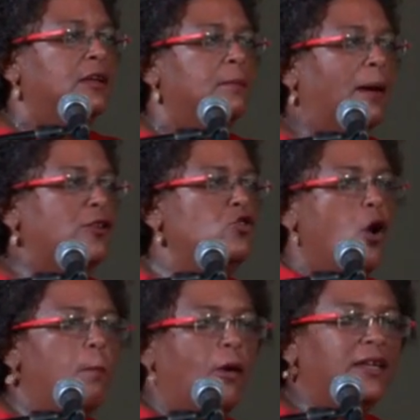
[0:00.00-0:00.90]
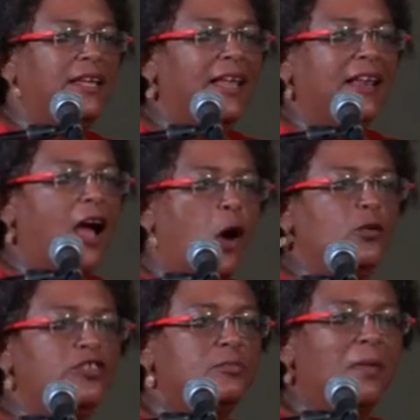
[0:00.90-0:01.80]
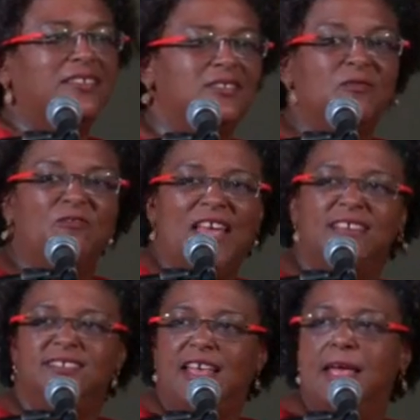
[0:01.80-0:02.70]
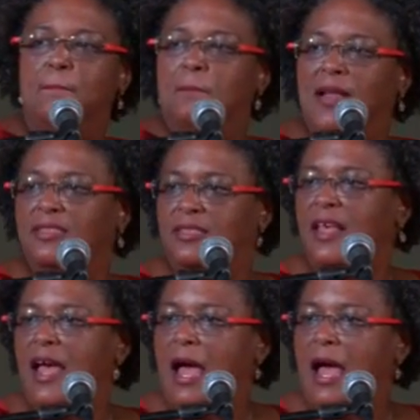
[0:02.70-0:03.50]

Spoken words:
But nobody in the house must face a month